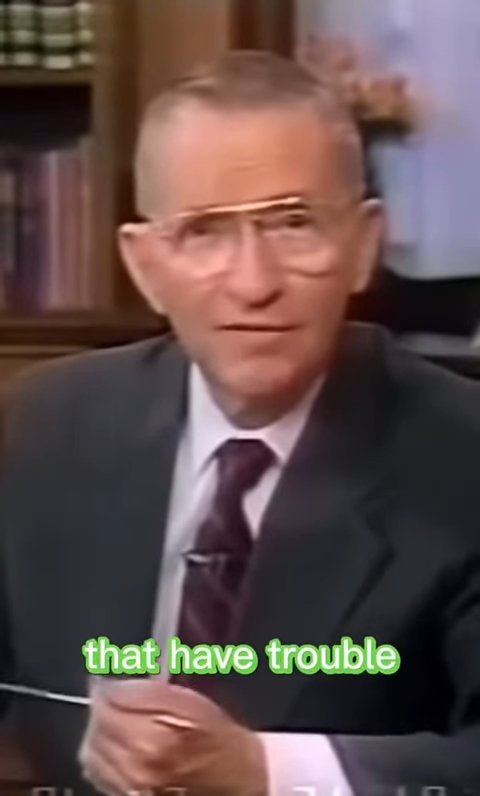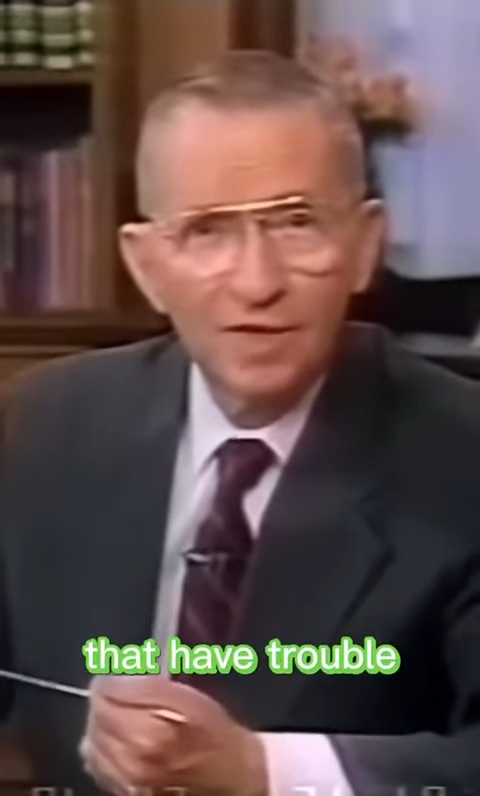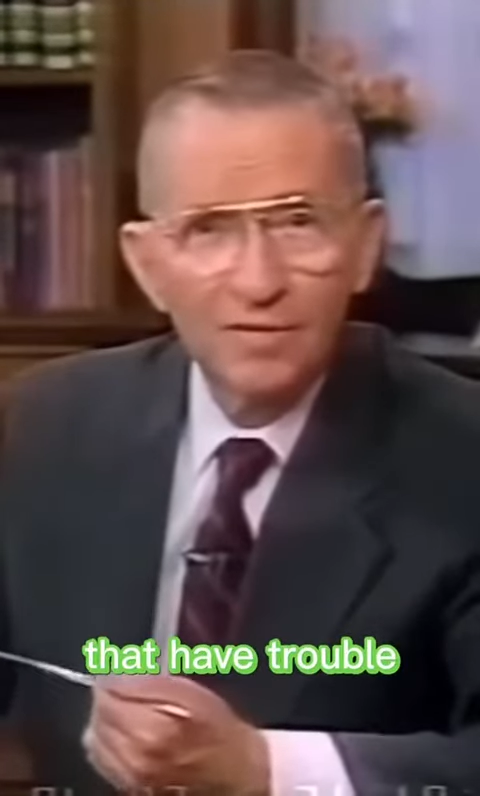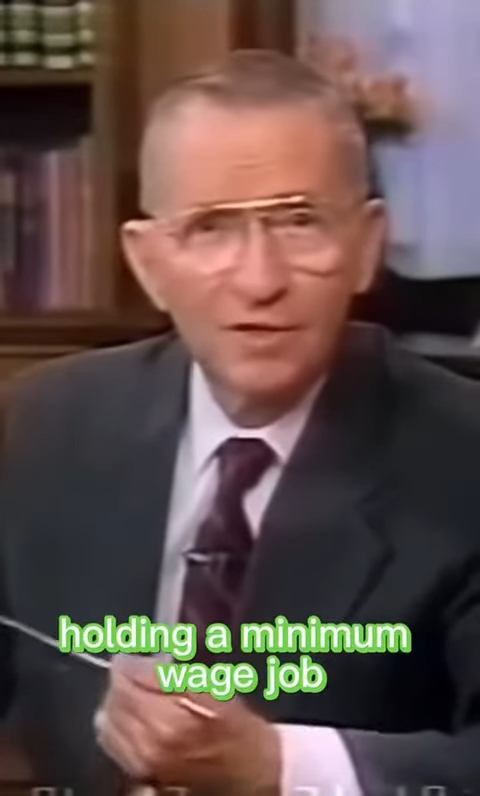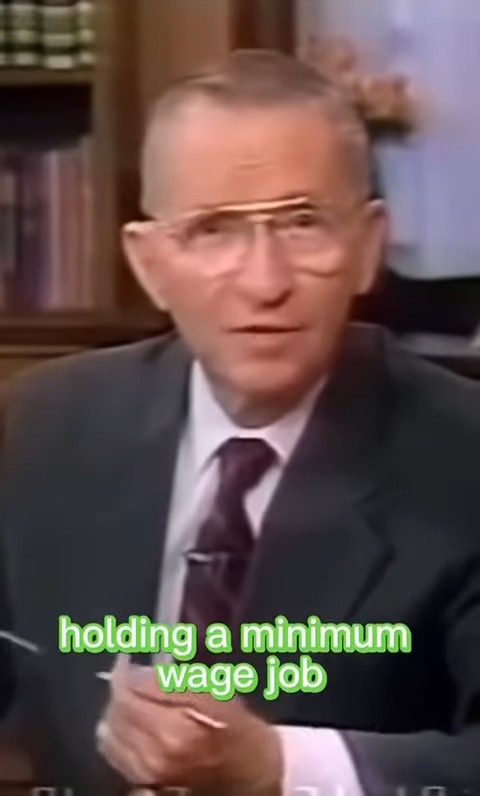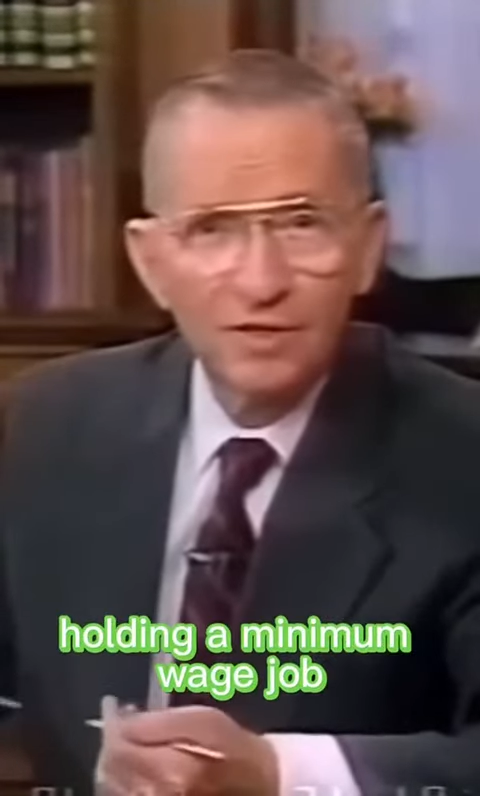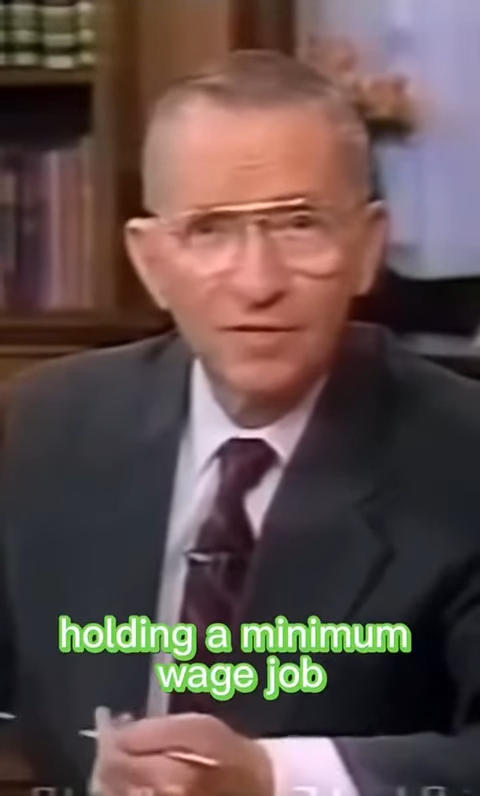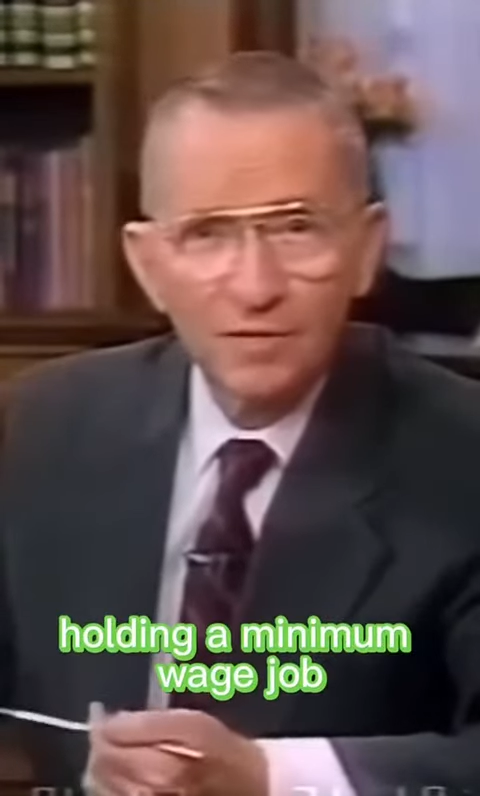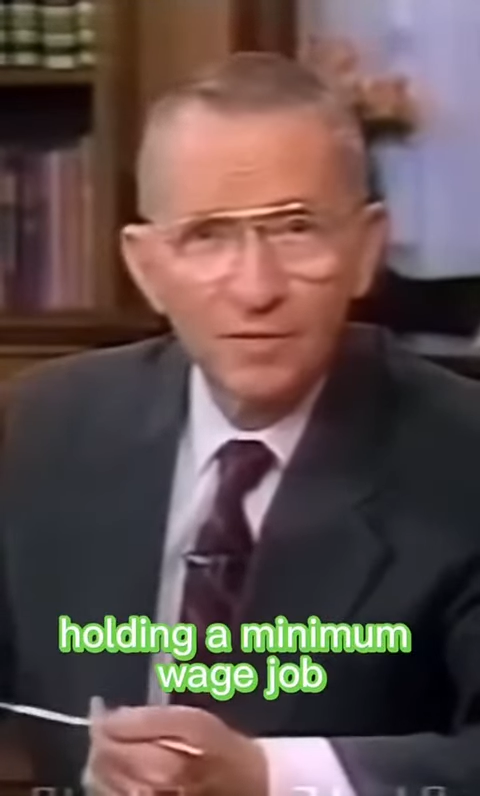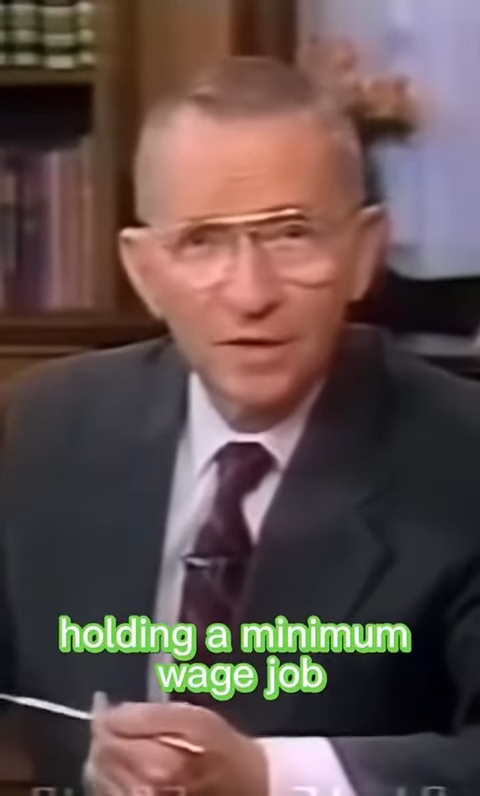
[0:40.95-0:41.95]
trouble holding a
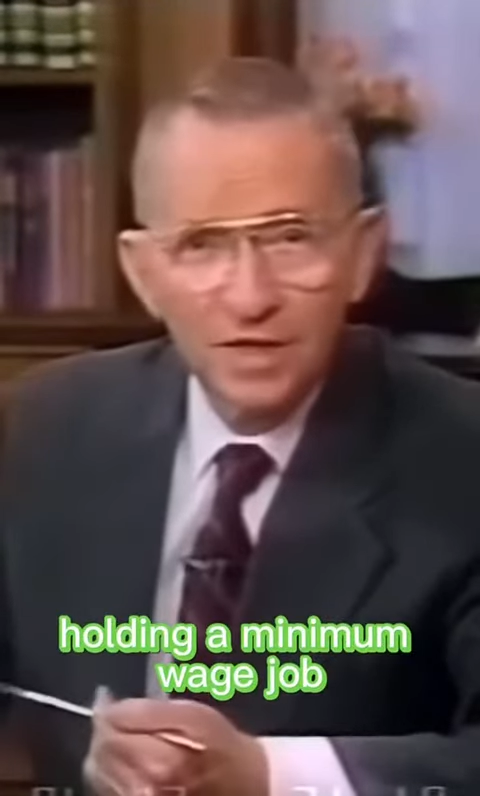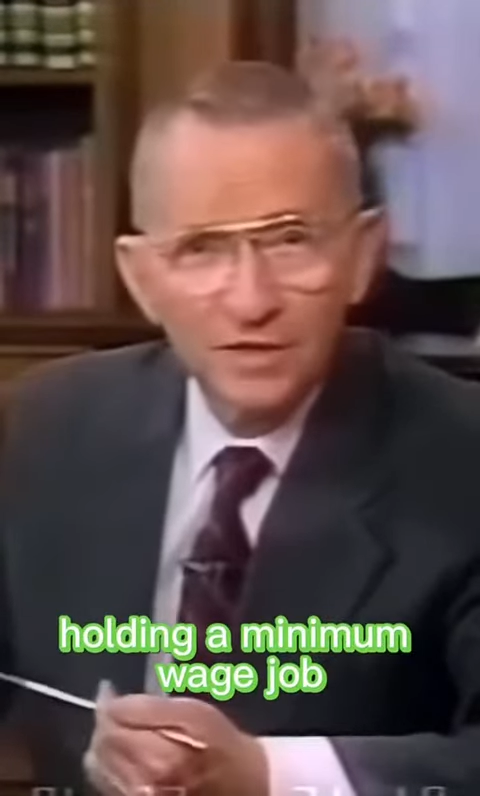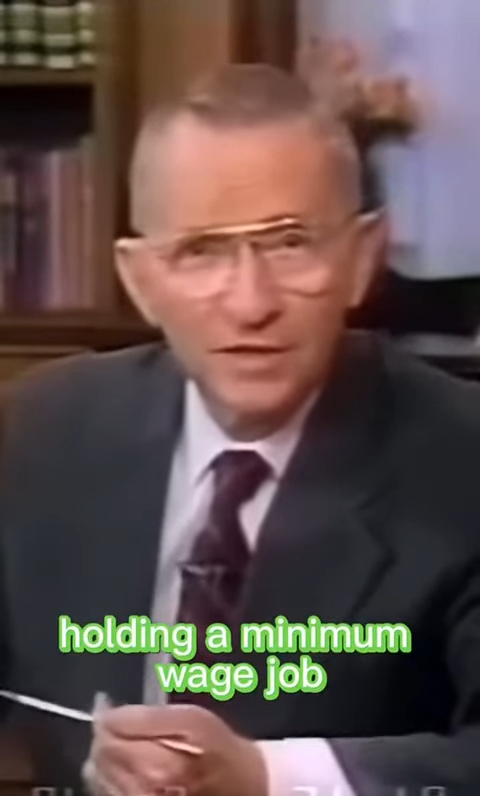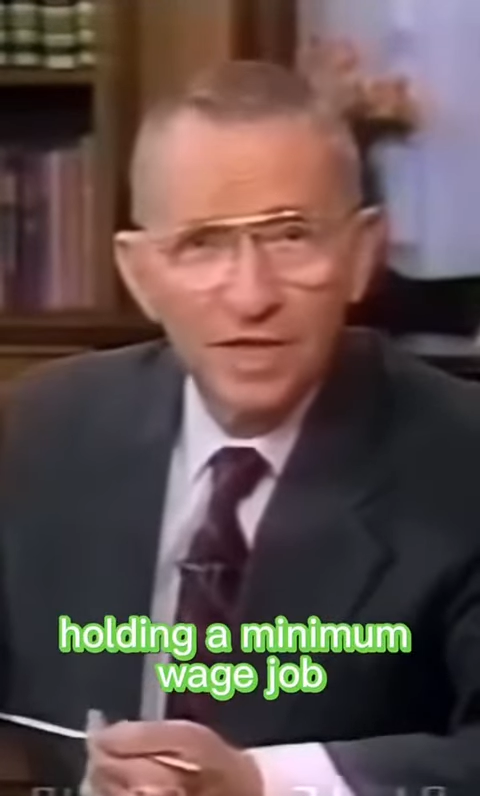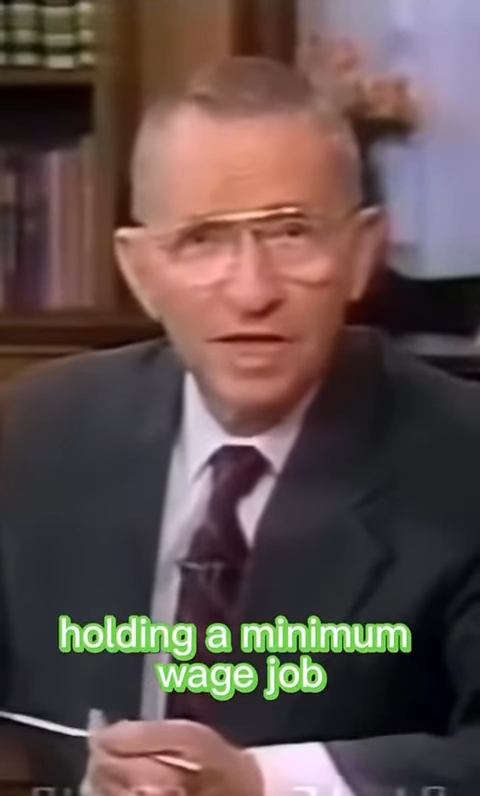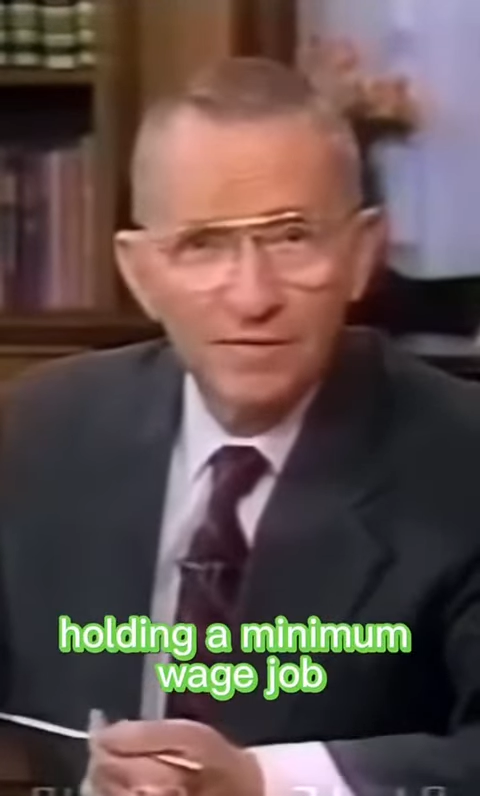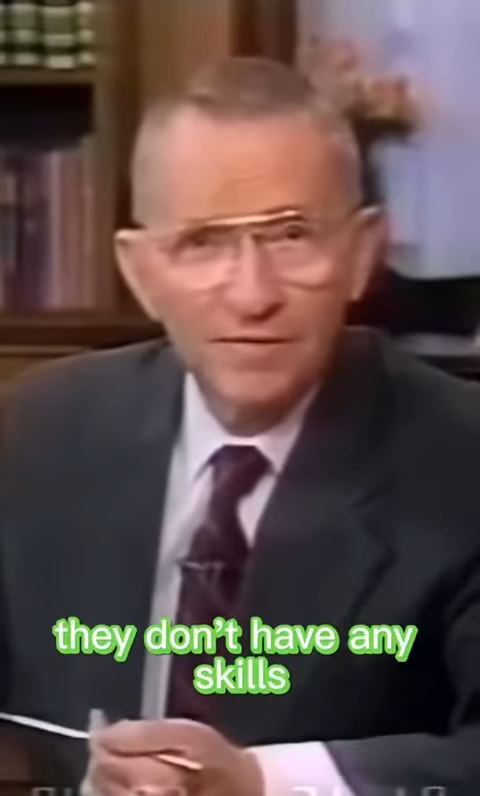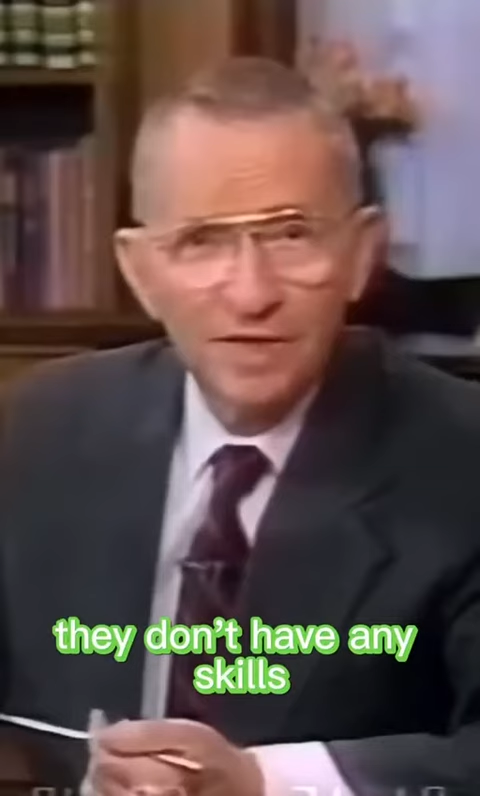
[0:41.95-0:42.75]
minimum wage job.